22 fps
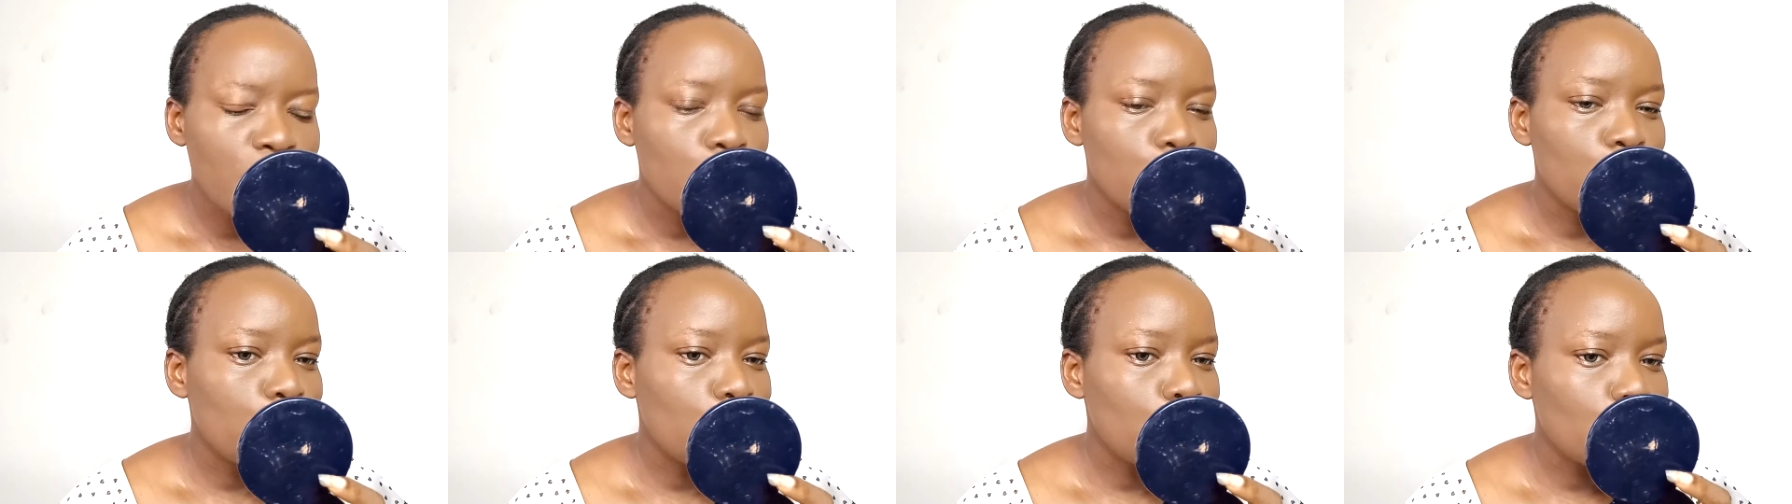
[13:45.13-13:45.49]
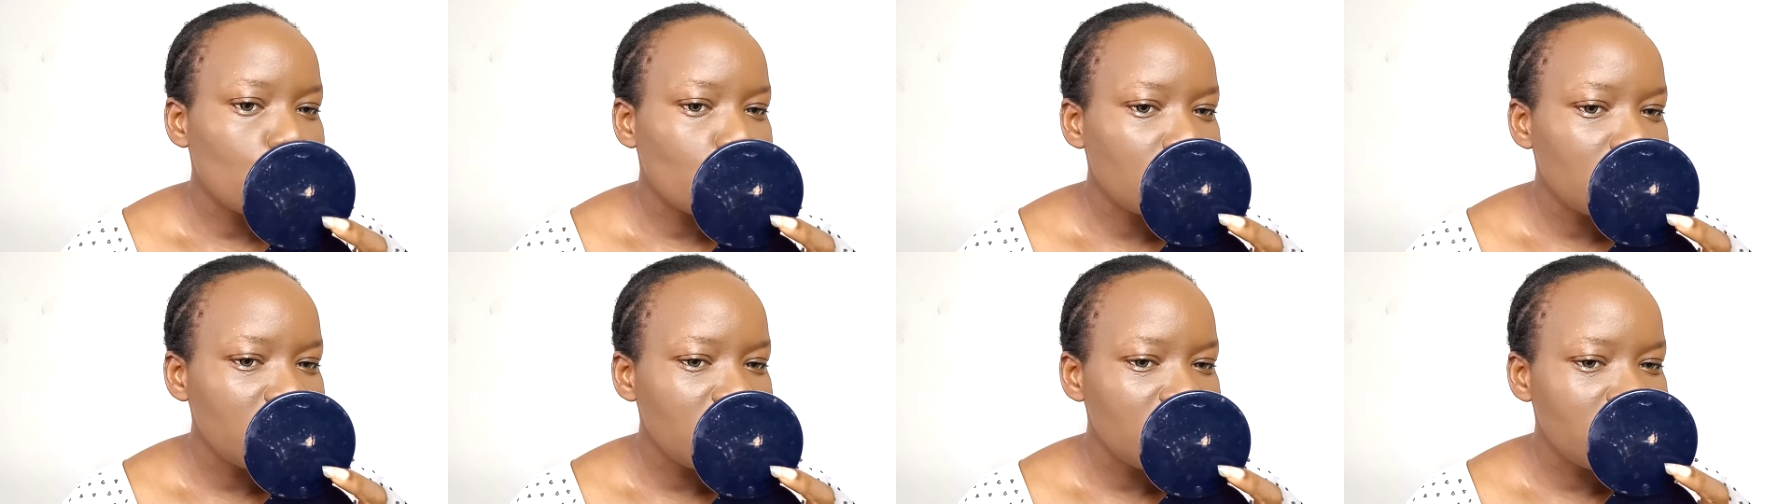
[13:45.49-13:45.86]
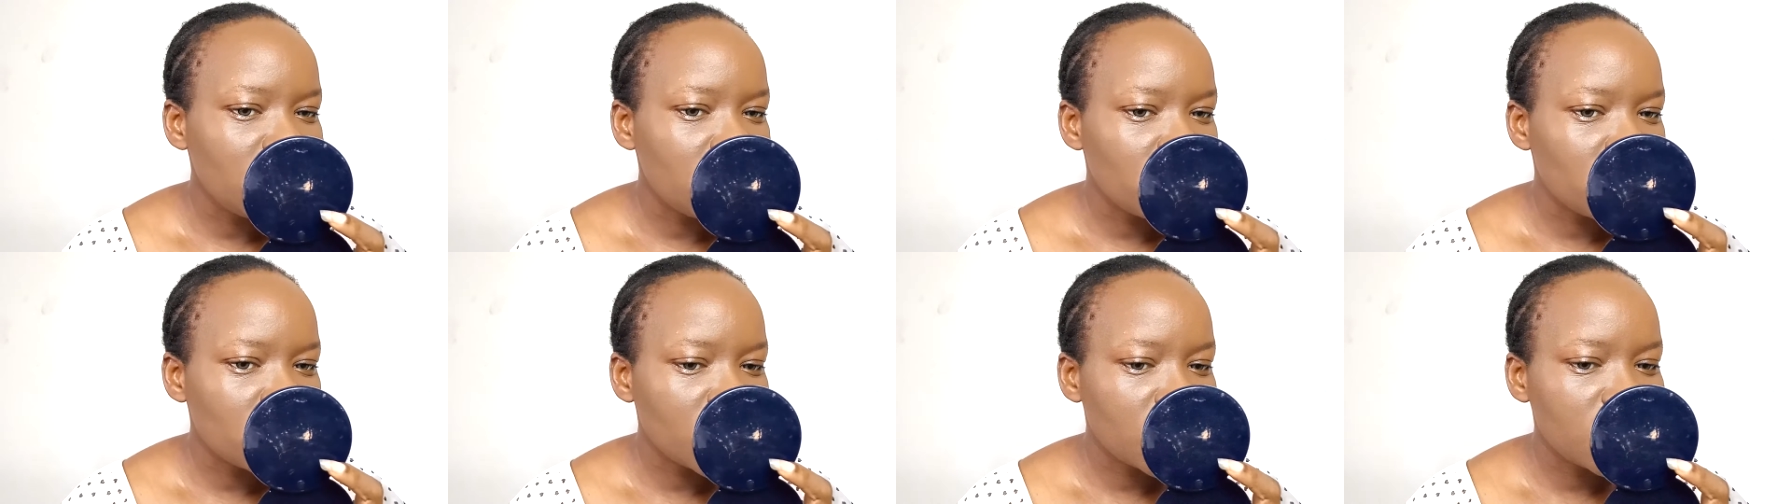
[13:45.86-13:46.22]
none
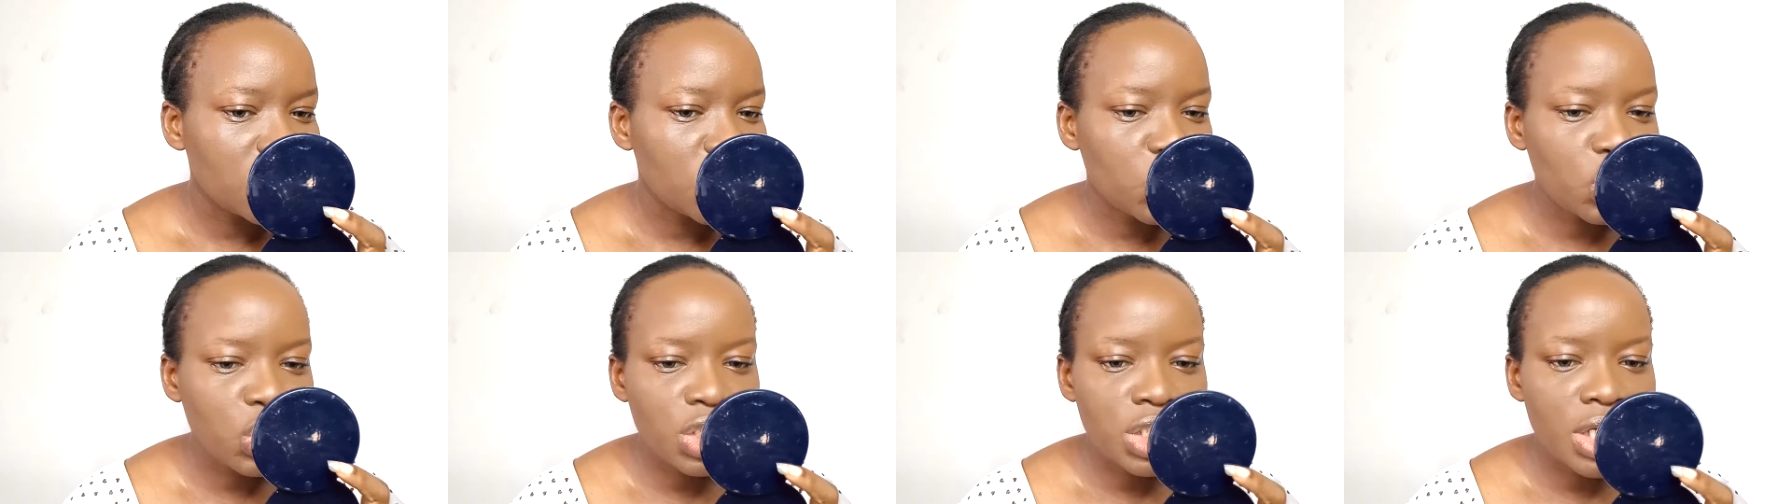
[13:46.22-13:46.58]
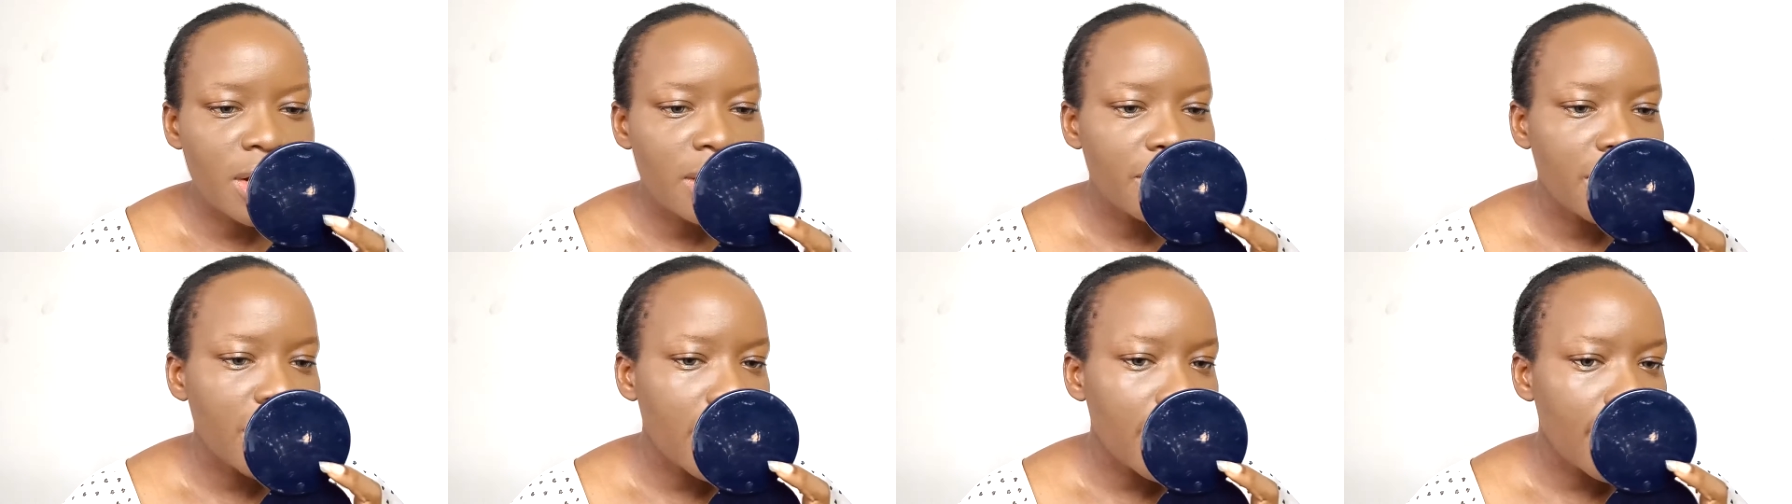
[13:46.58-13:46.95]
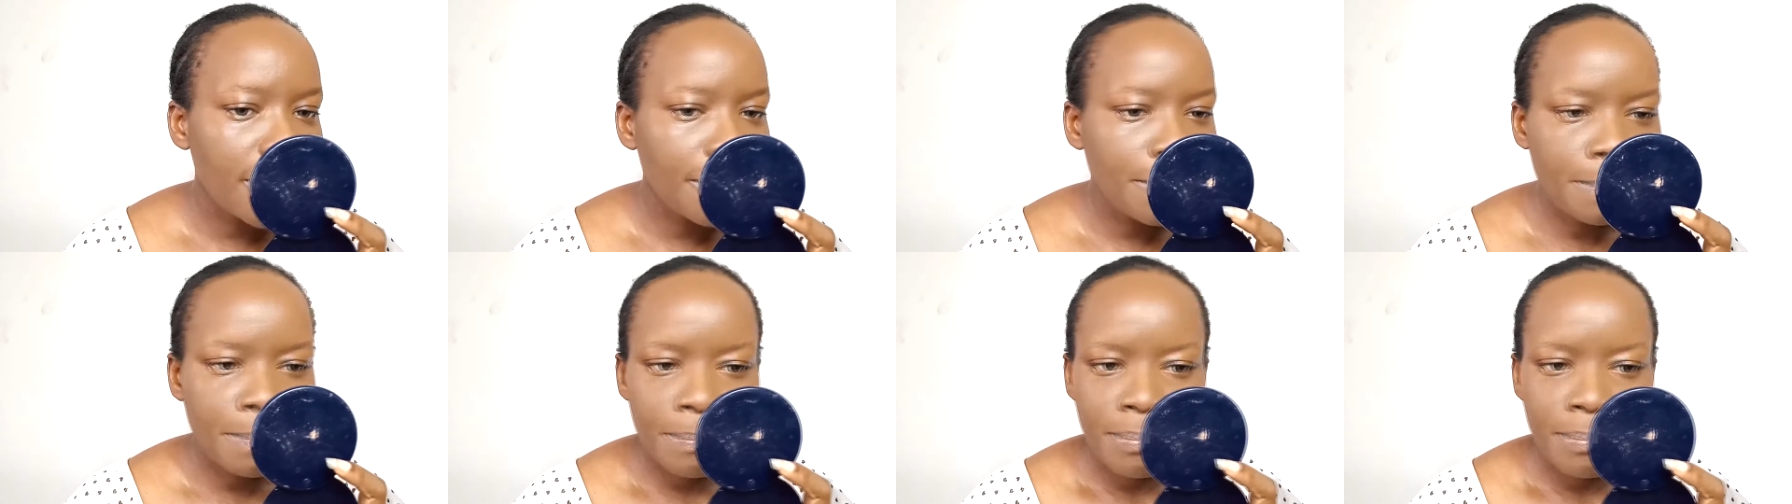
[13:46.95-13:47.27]
is sheerer